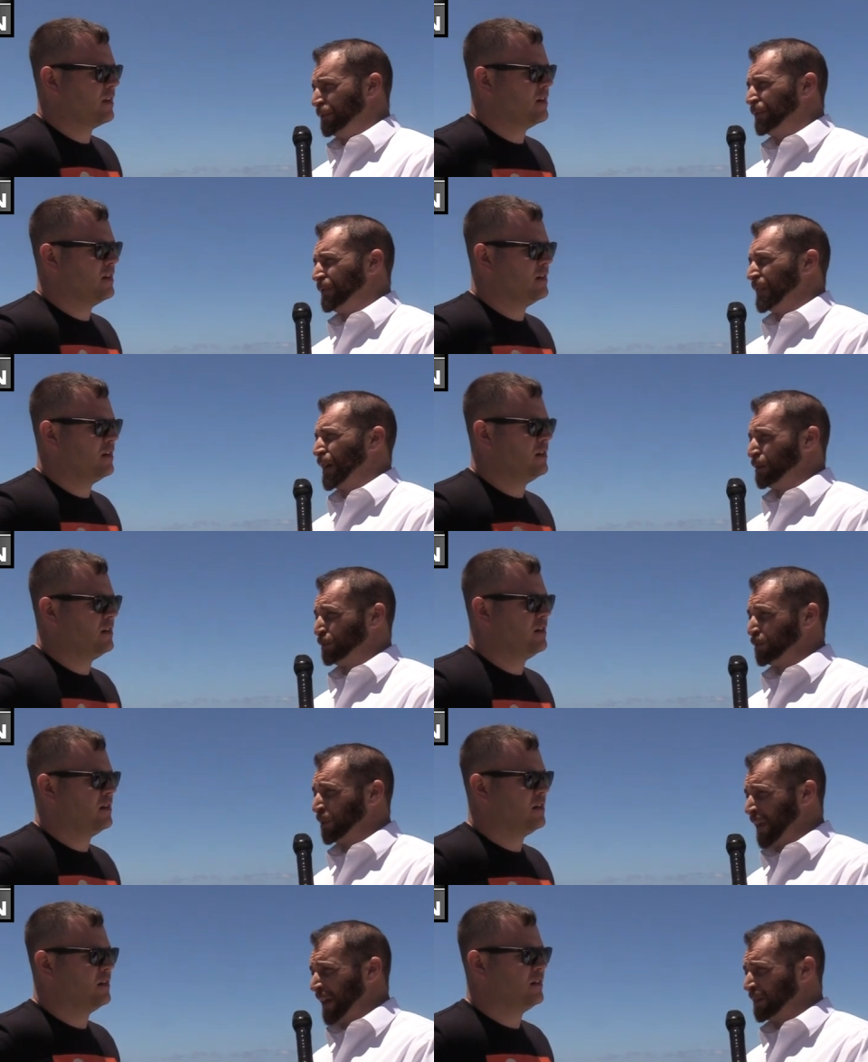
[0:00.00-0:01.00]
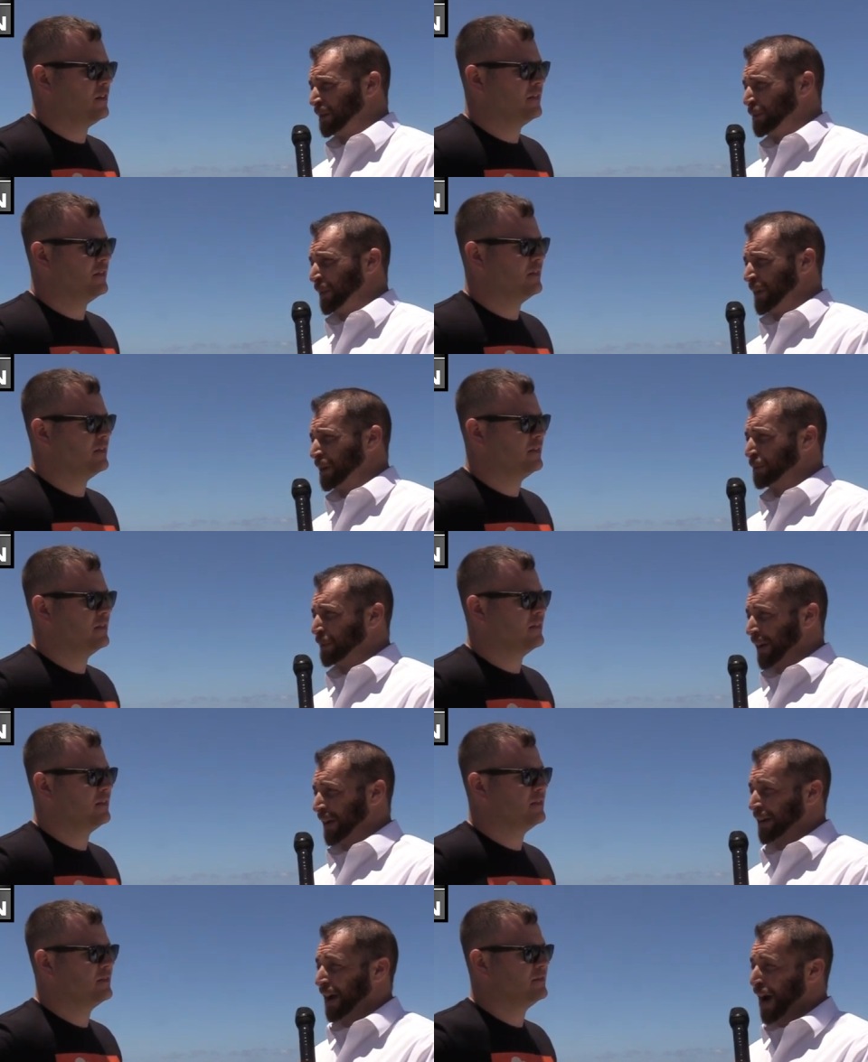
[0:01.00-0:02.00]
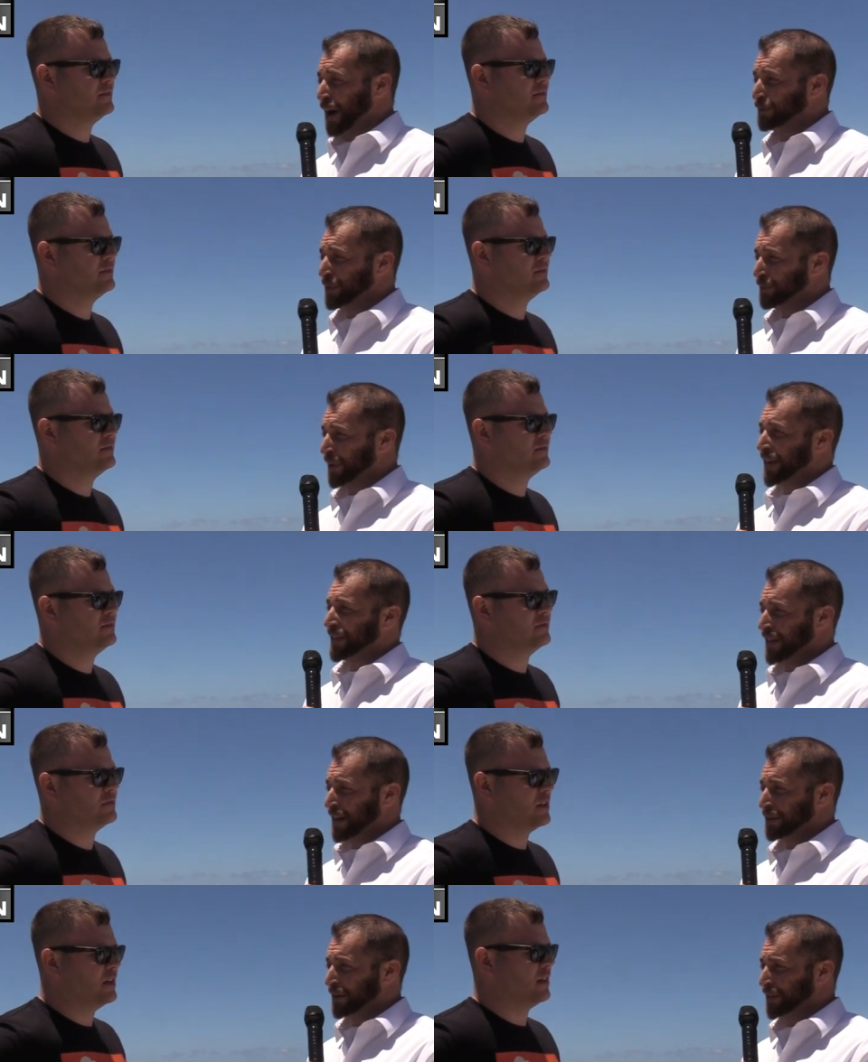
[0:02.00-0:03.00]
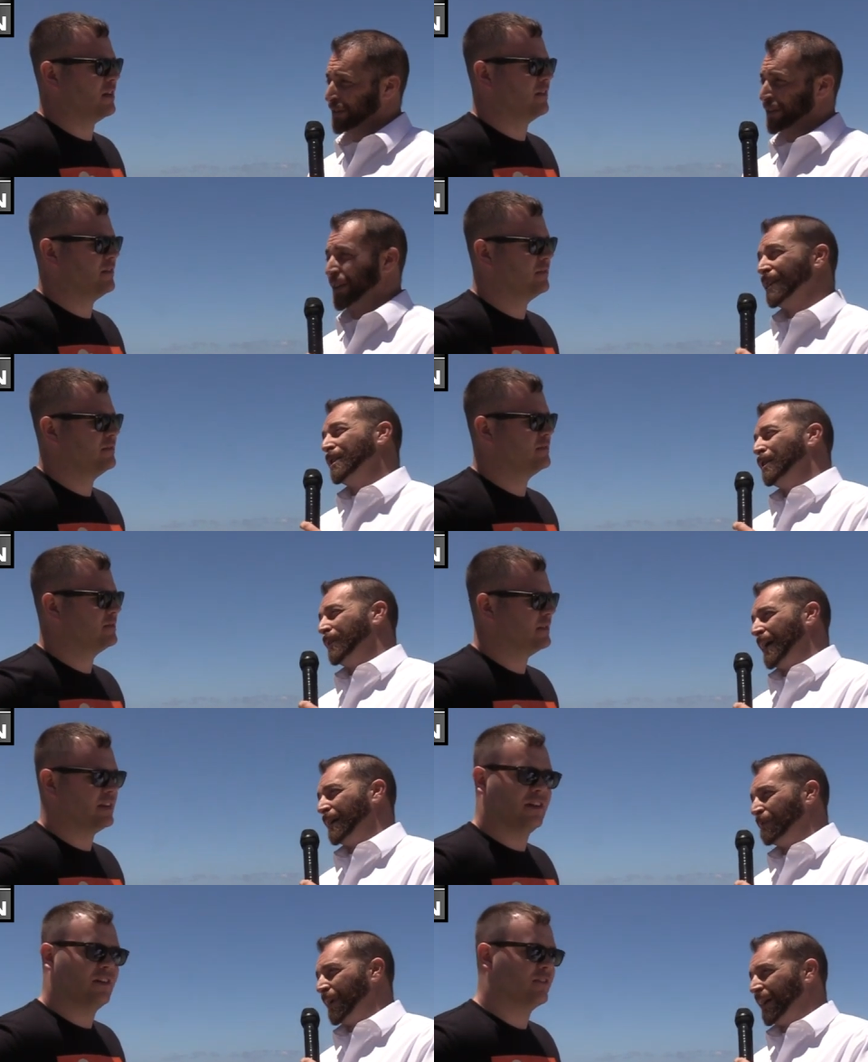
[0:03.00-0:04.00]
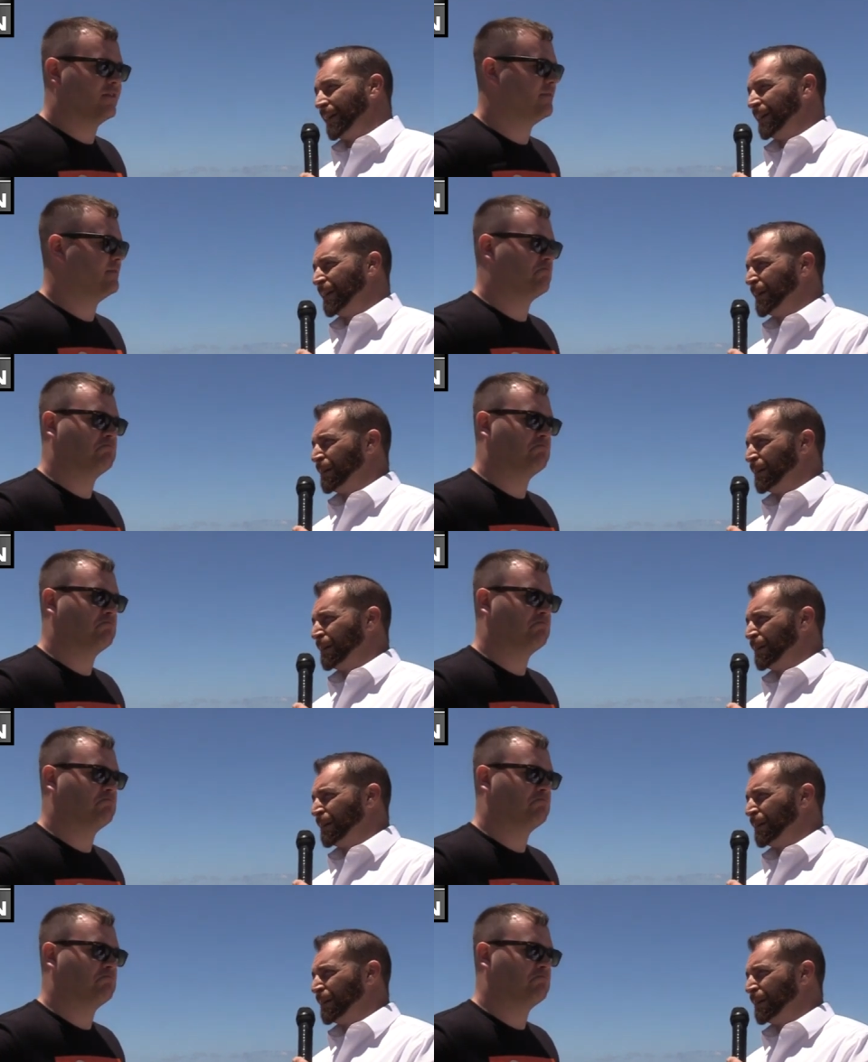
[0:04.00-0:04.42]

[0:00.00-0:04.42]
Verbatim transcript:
Speaker 1: 50 times more likely to be killed by a cop than by a terrorist. You didn't know that, right?